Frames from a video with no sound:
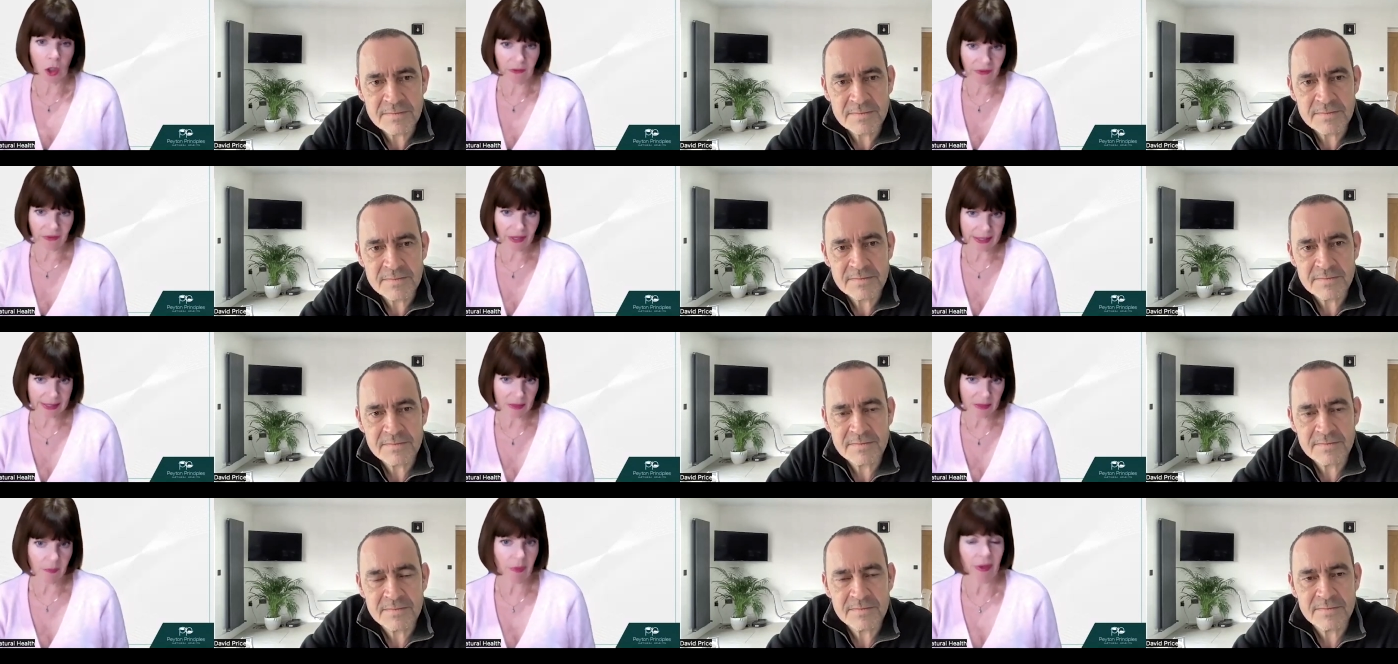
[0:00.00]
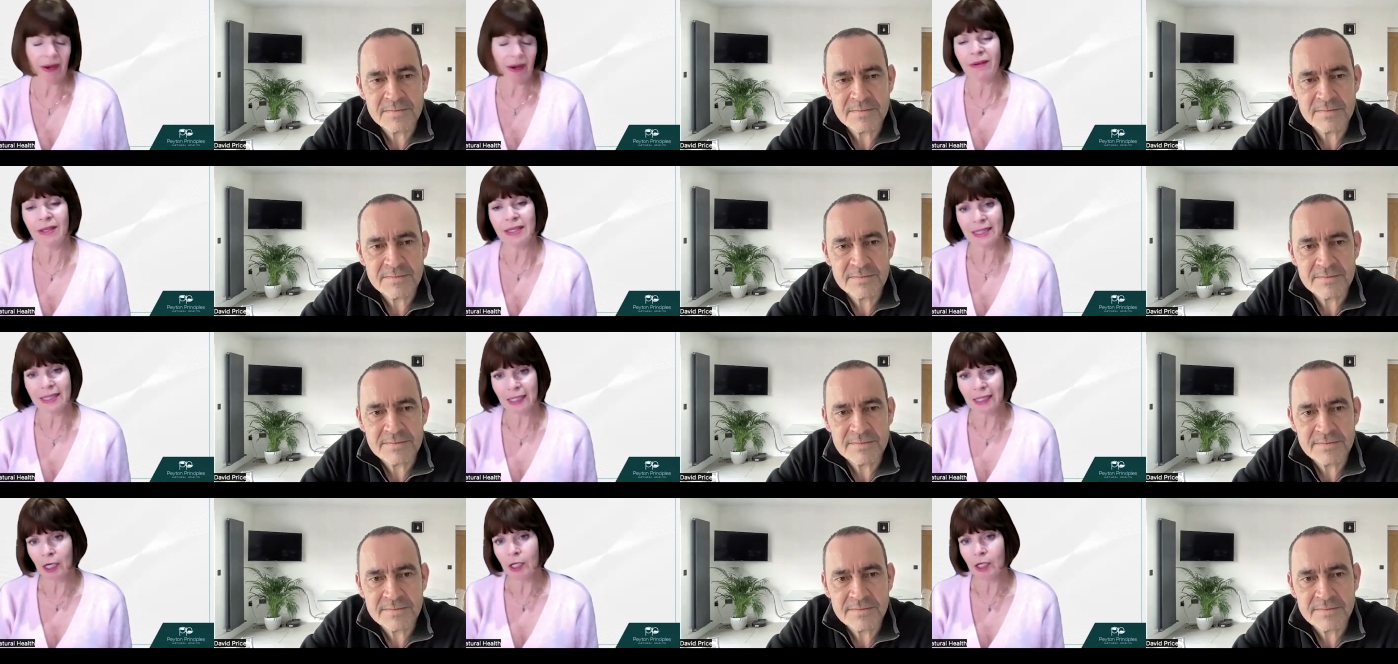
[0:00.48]
Speaker 1: of experience
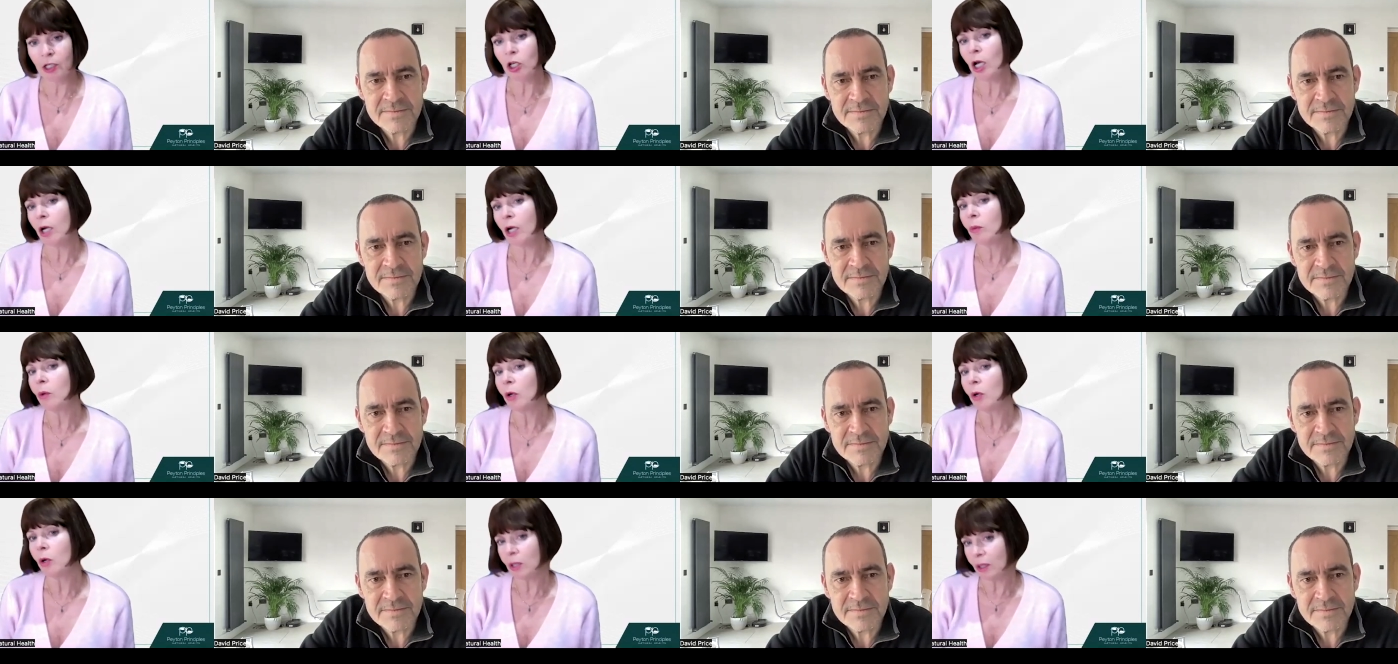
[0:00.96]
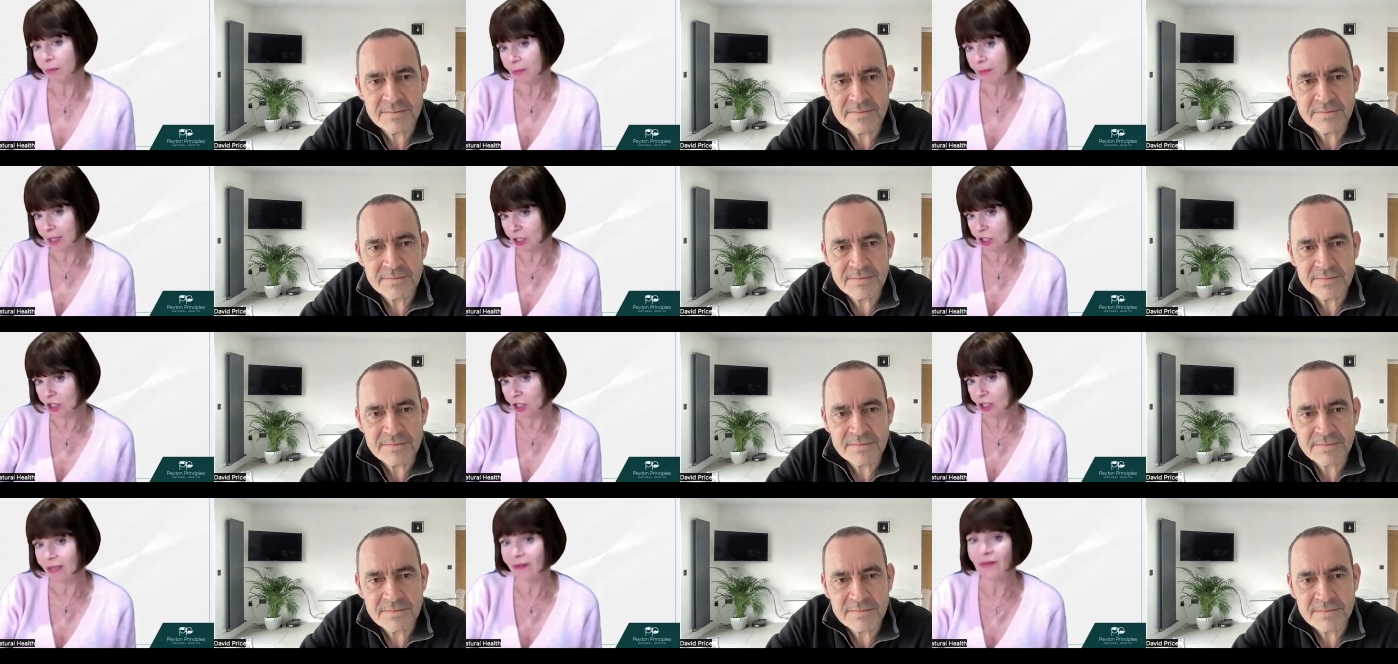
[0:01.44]
and I know what can be
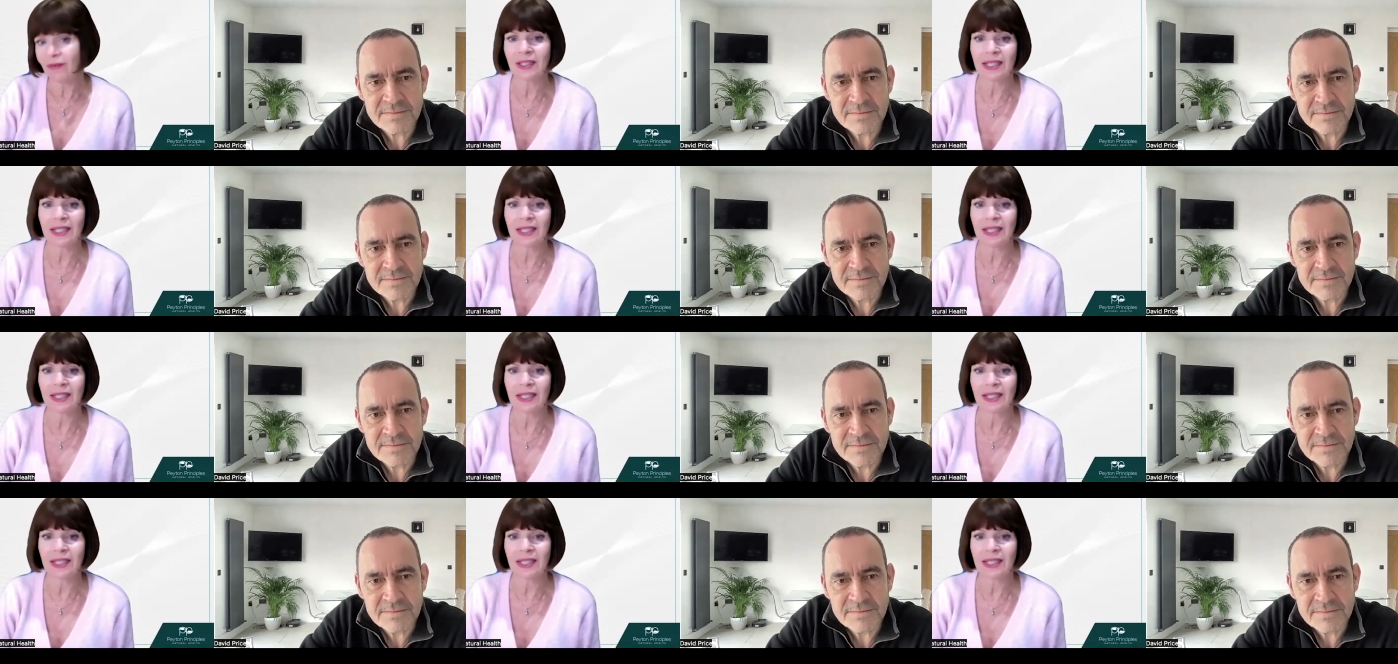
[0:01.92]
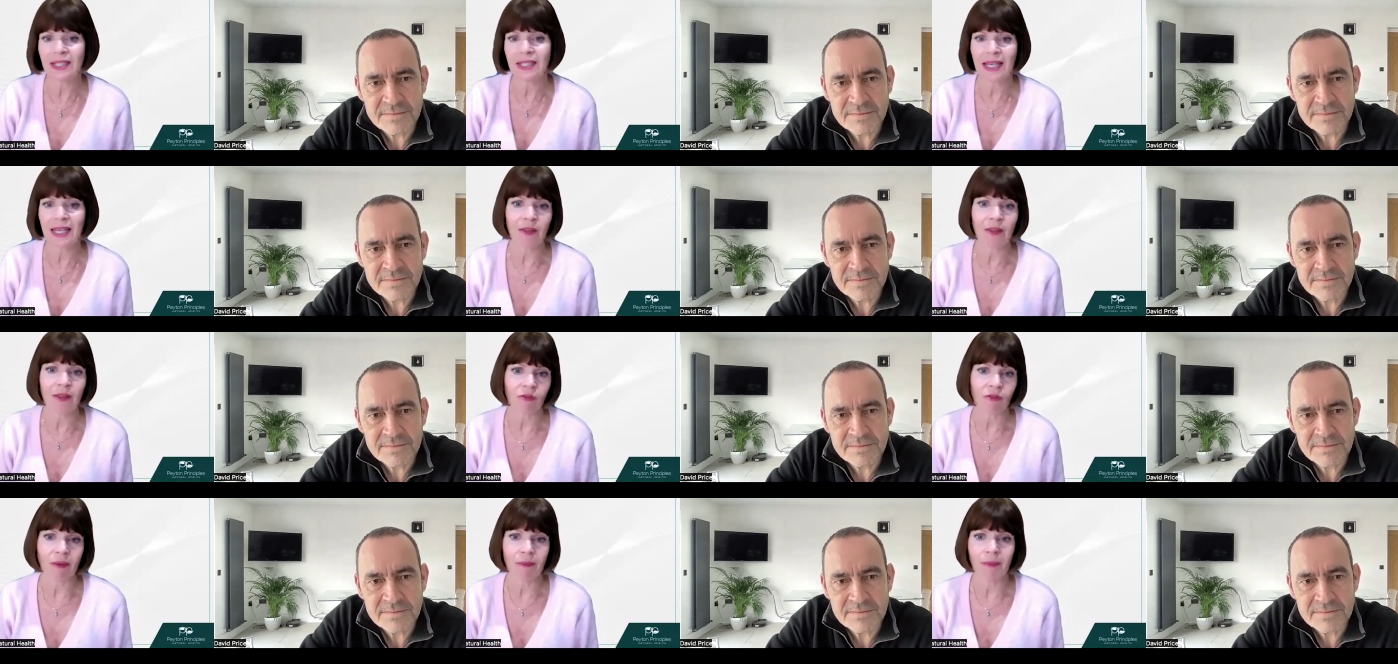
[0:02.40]
achieved, say
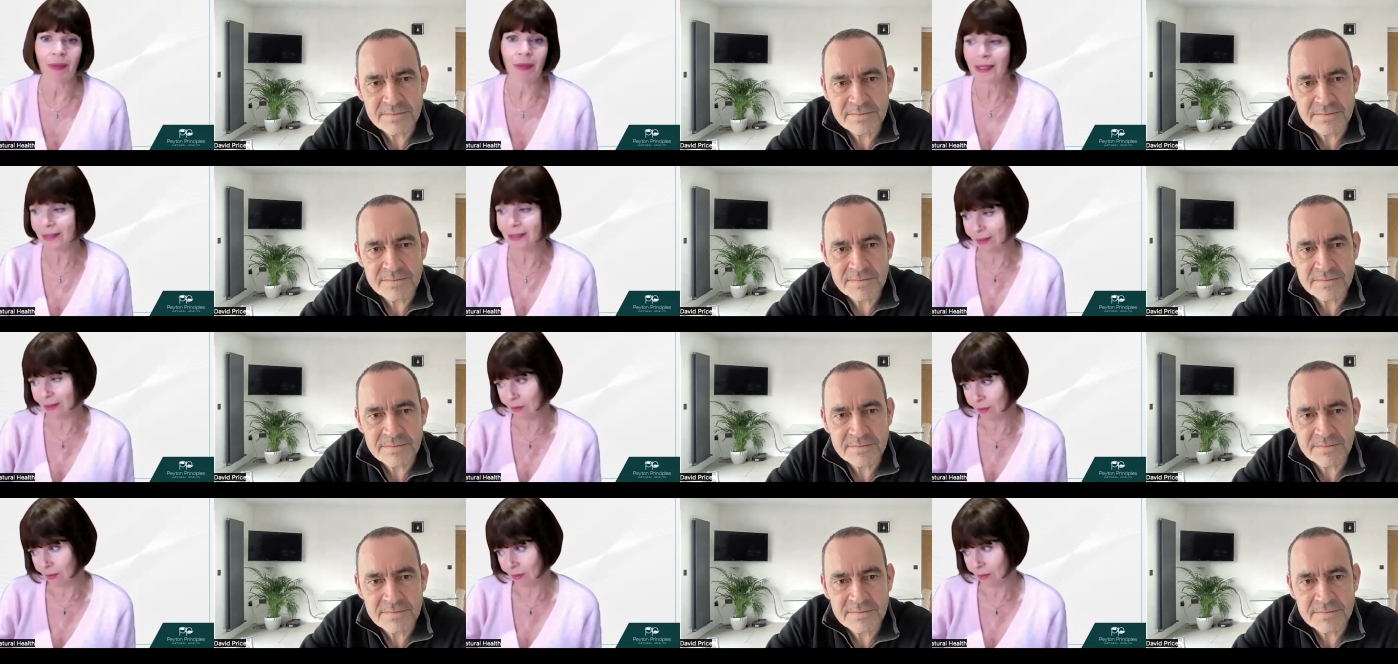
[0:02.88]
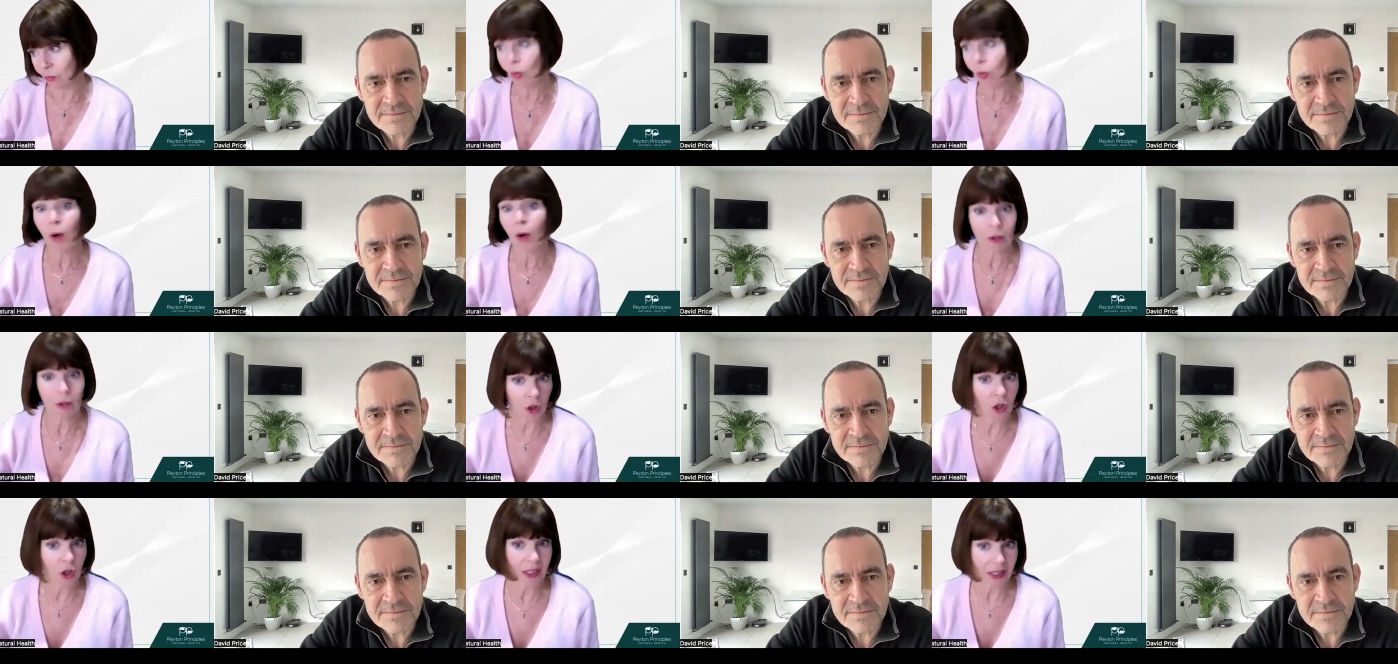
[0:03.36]
and what
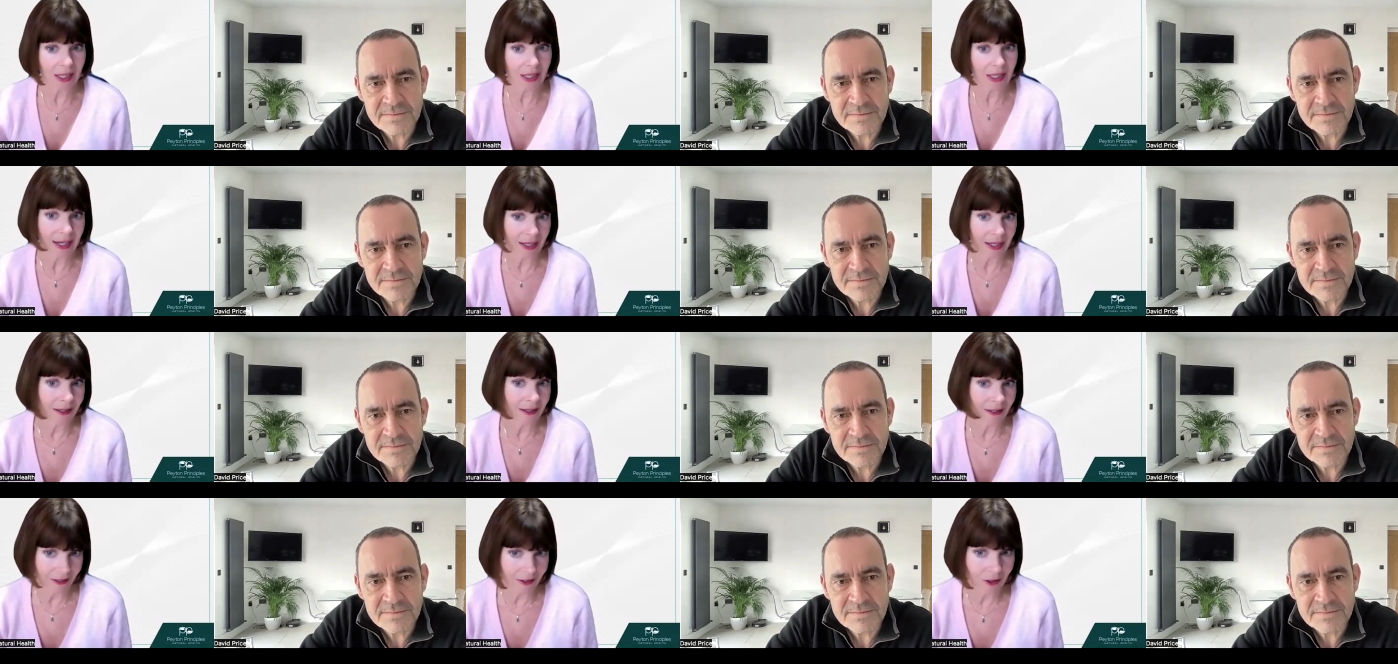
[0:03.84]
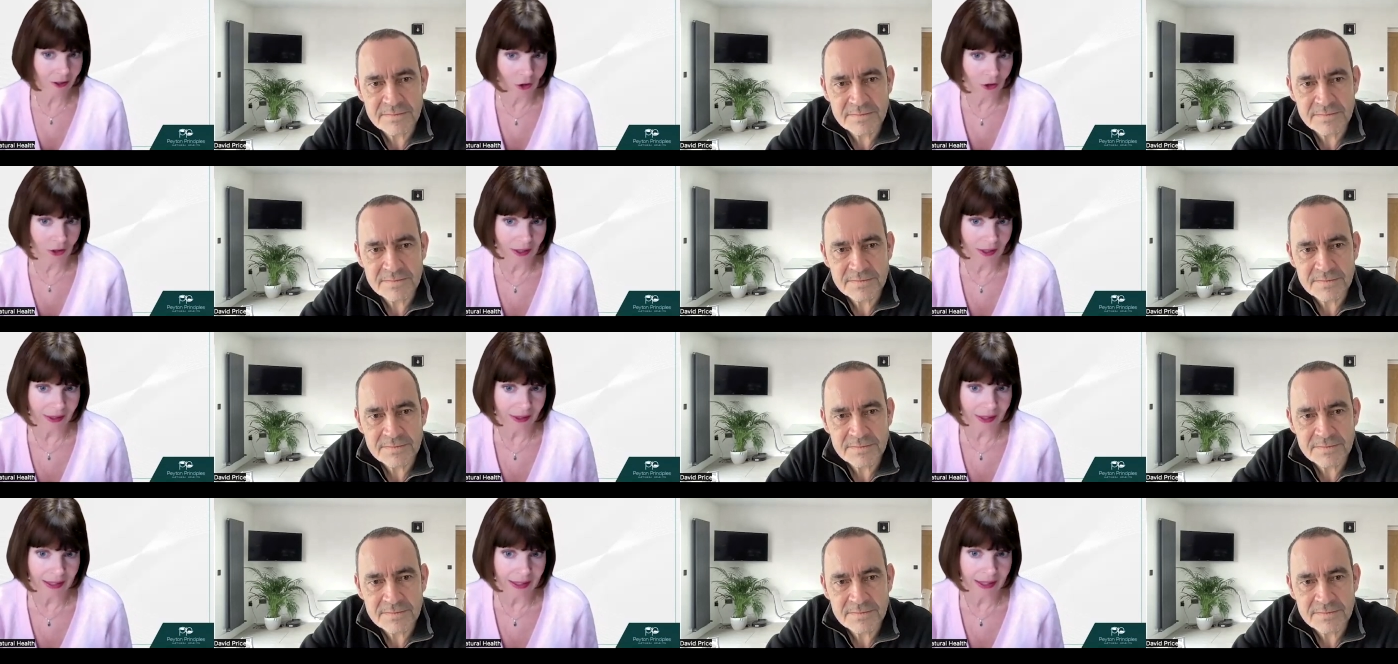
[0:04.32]
could take longer
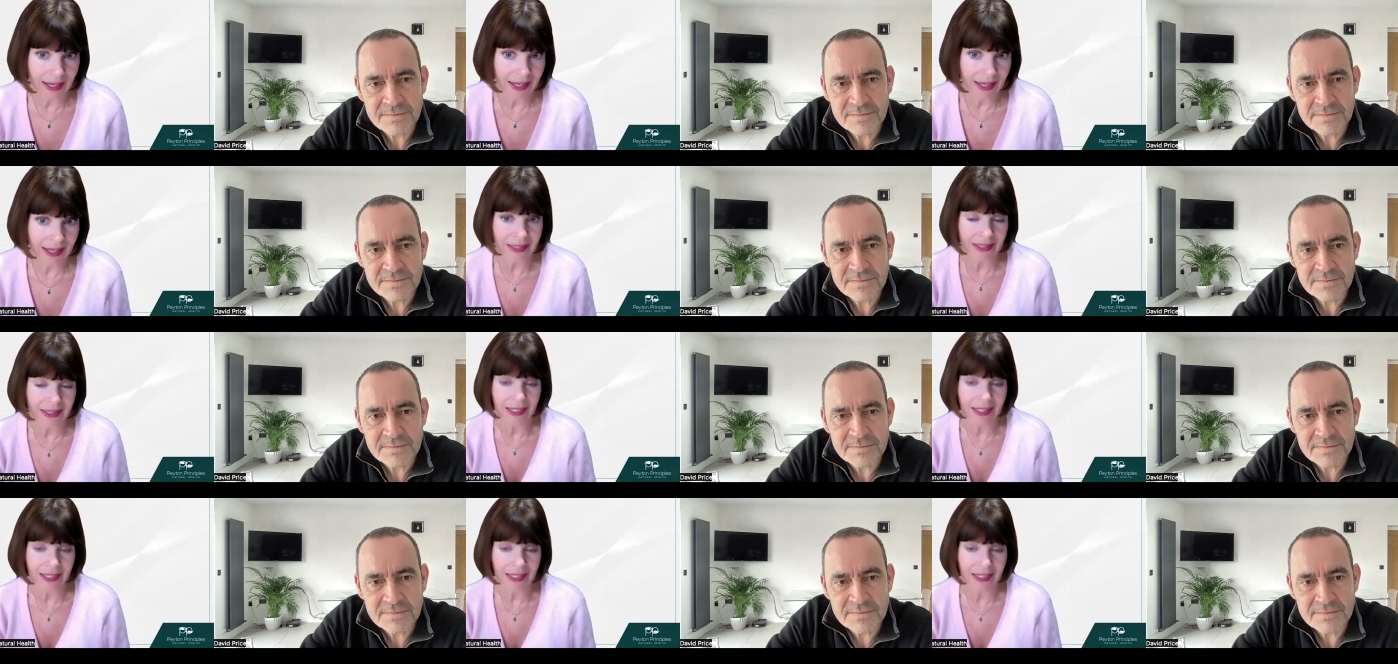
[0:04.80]
than that.